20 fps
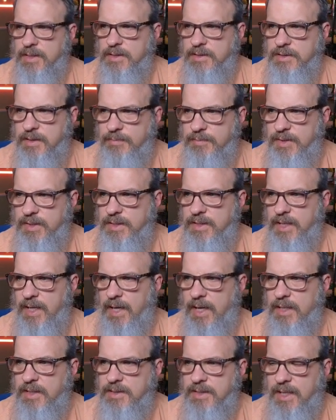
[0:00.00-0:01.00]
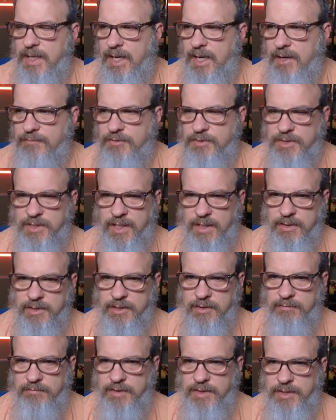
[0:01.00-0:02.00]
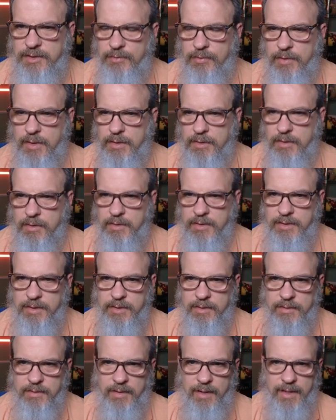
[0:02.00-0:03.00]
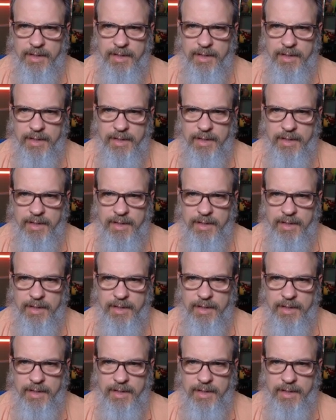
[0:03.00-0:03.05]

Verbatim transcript: something that After Sound did a video on earlier,